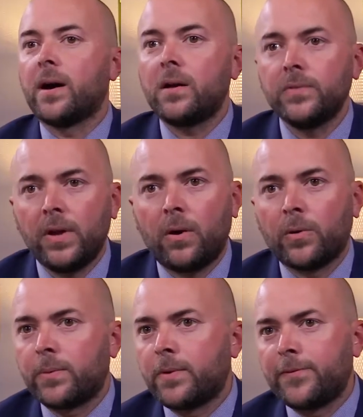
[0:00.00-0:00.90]
all know
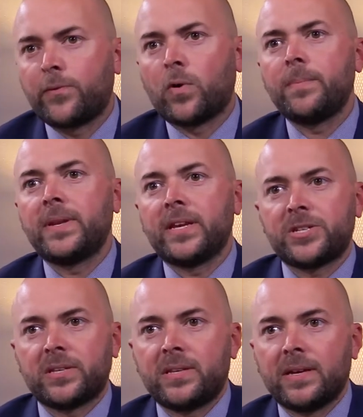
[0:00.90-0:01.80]
the reform
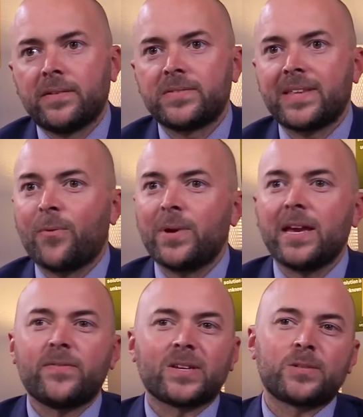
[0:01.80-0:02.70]
initiatives that we
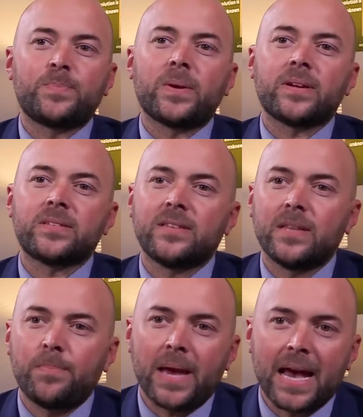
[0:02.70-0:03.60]
have experienced in the
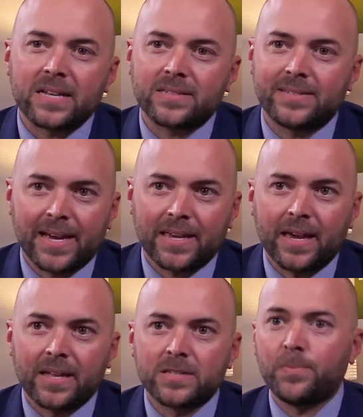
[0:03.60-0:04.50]
past
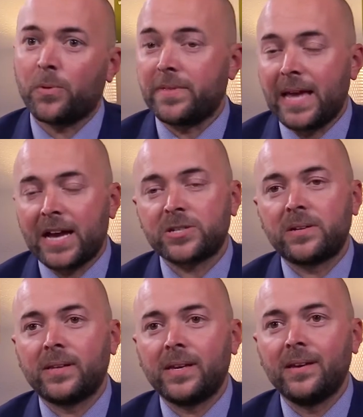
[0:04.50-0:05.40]
decades, both
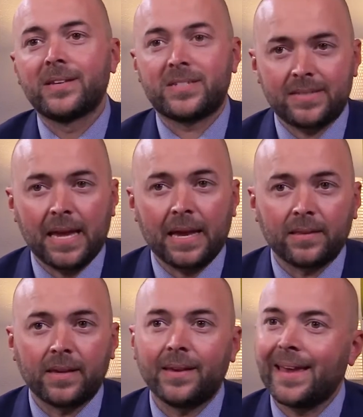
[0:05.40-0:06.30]
nationally,
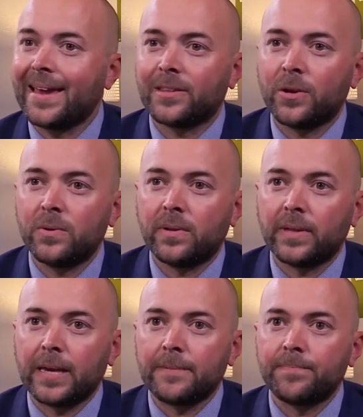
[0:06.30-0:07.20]
stately, and locally.